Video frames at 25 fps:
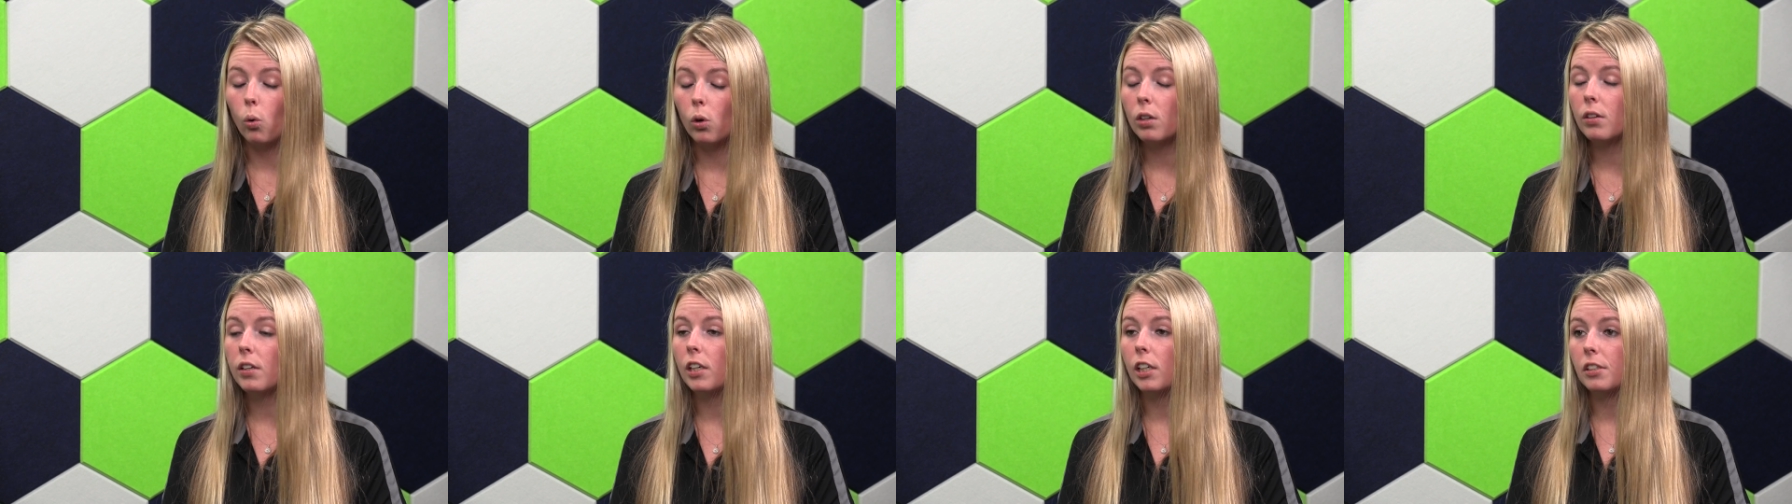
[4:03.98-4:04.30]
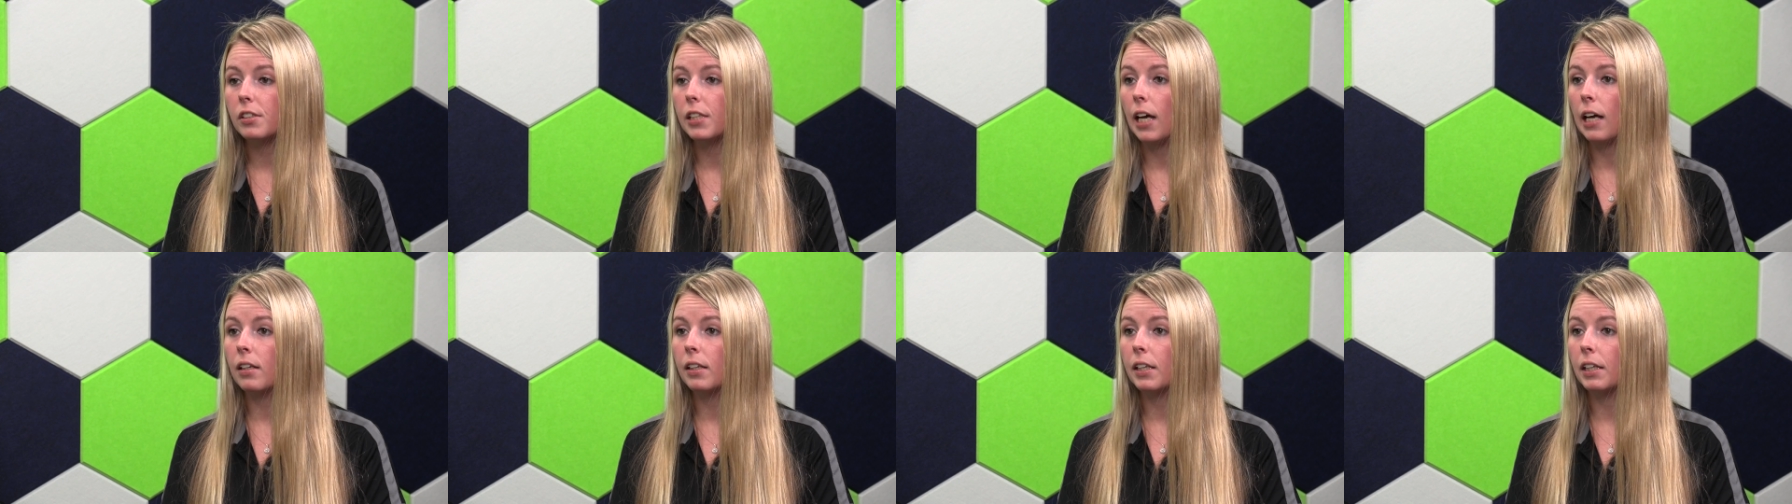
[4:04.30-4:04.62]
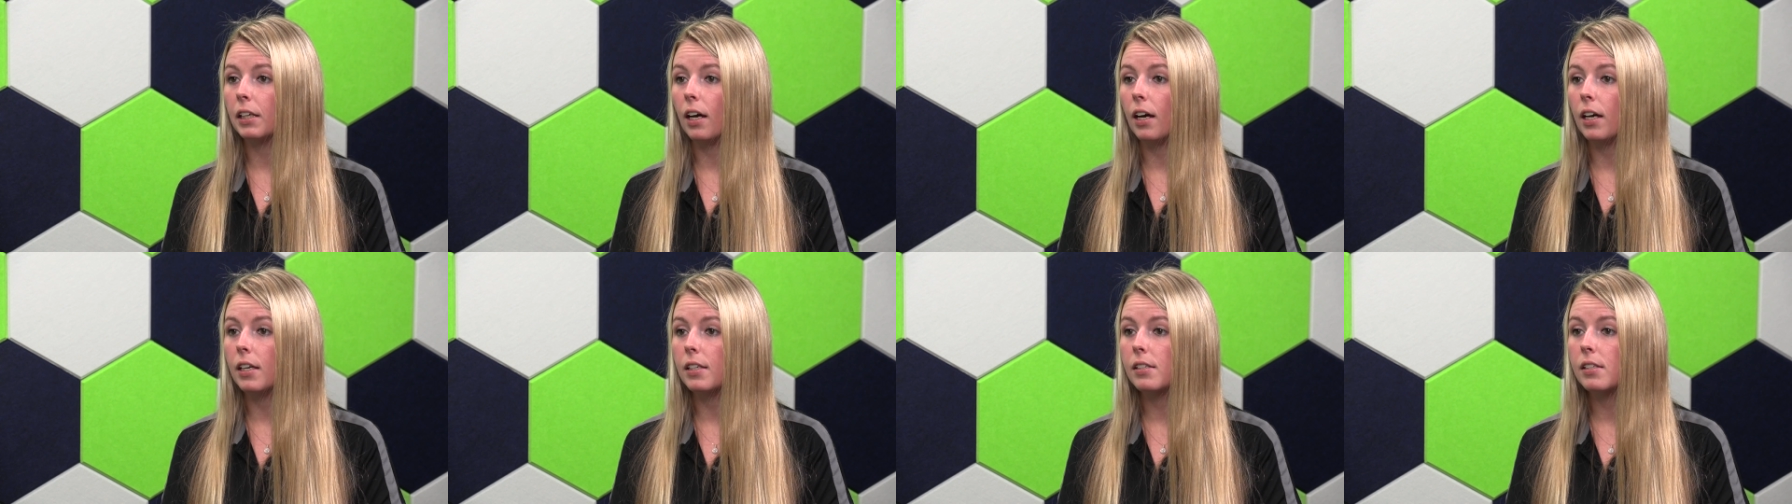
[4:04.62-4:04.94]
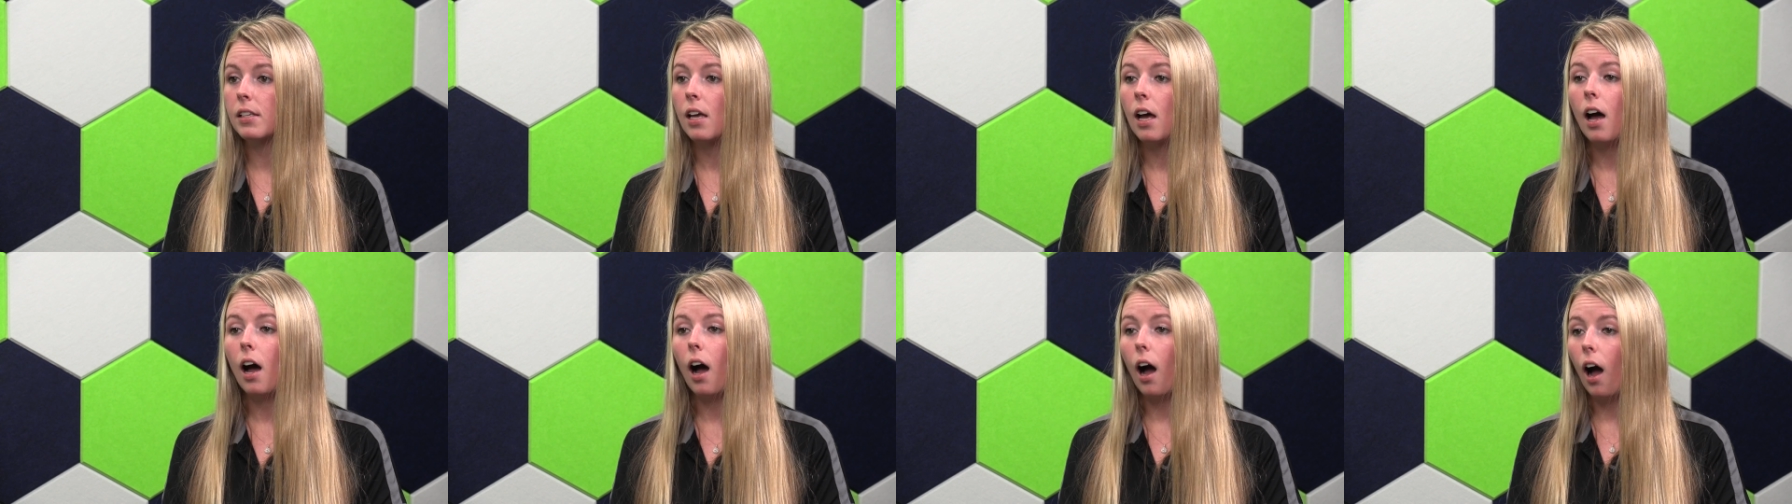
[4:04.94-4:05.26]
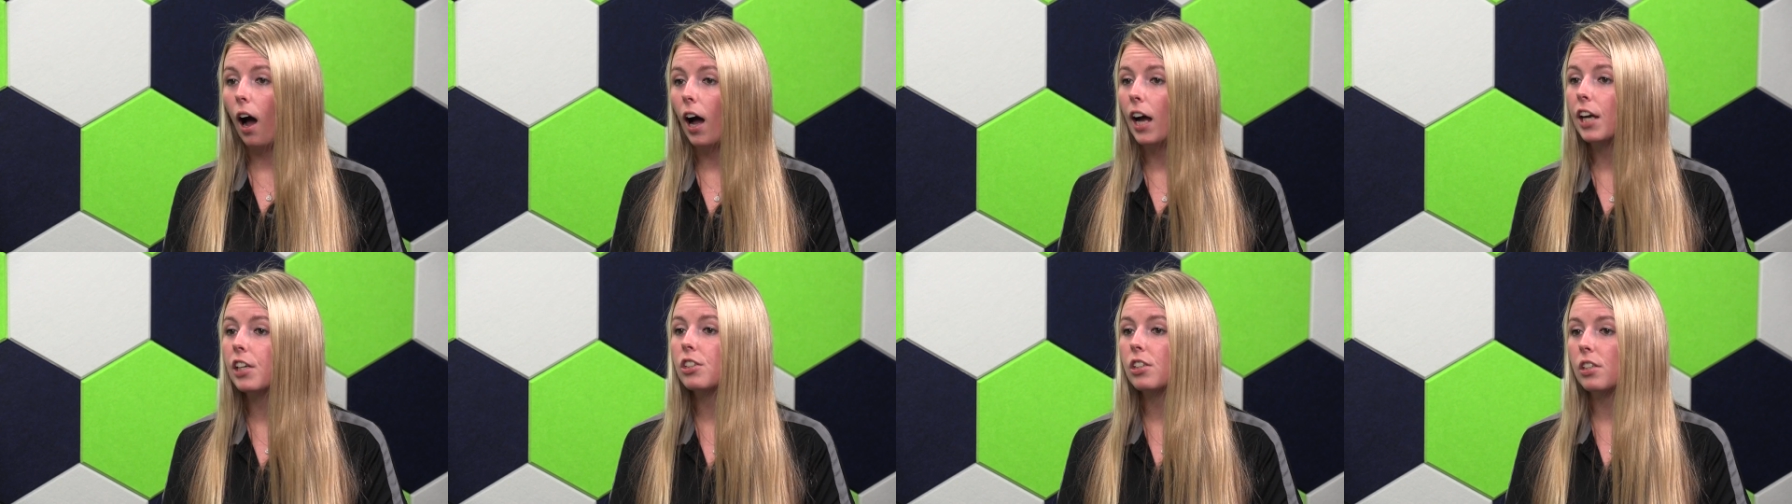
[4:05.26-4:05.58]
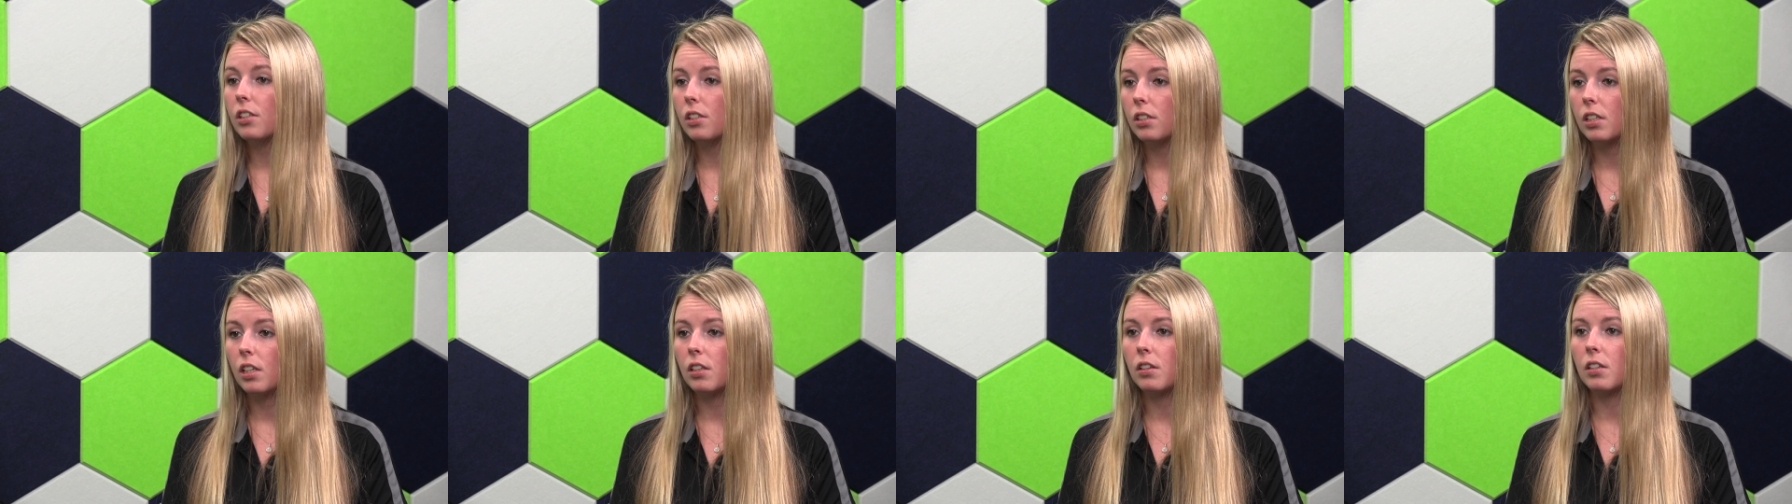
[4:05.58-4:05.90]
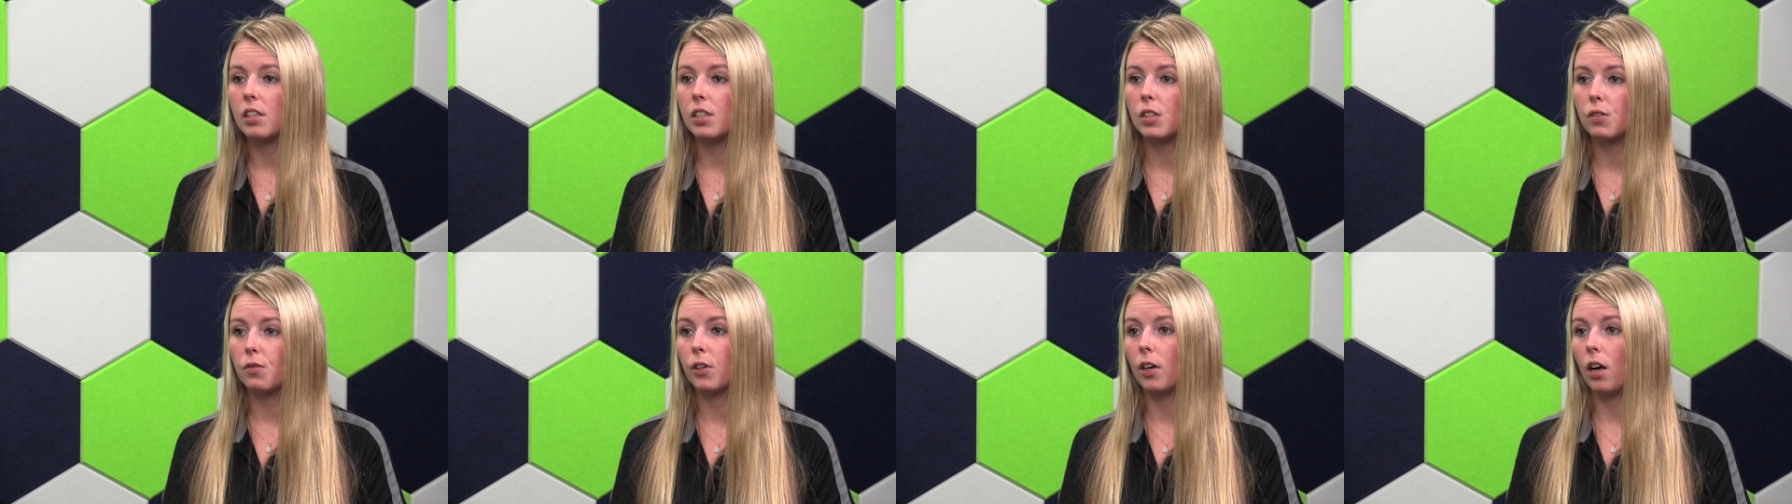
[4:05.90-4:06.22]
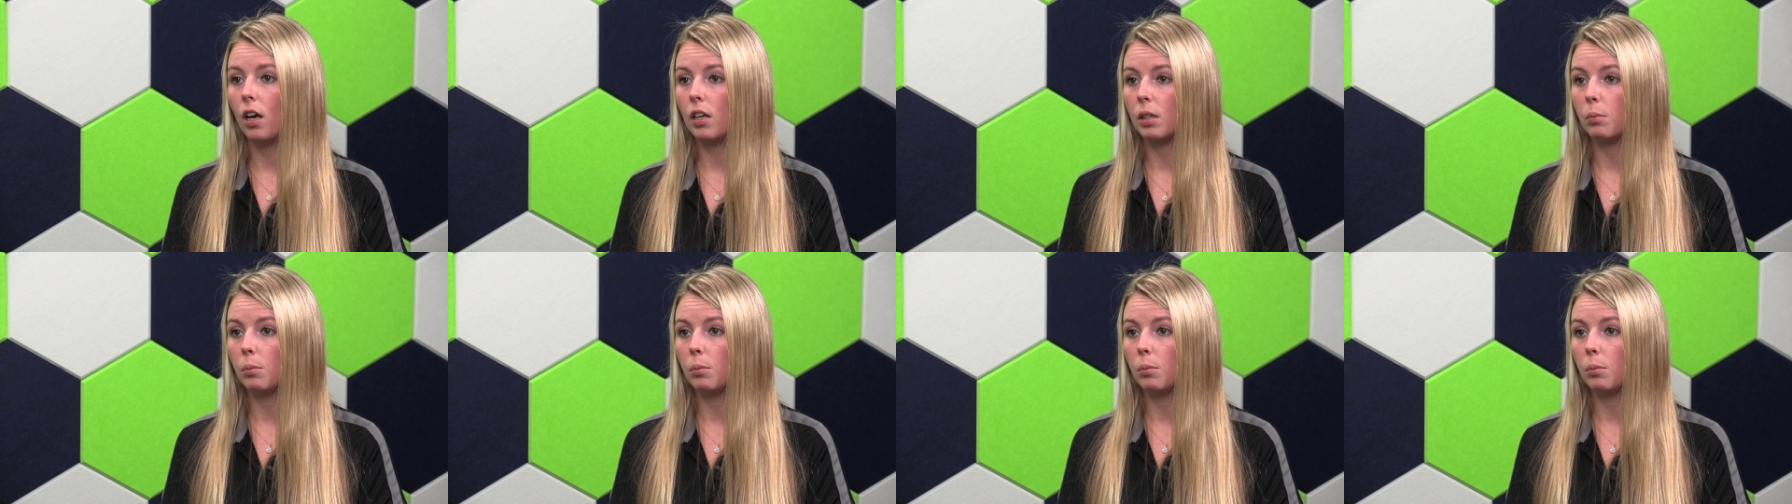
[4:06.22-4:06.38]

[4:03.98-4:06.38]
or they're telling us, I just did this for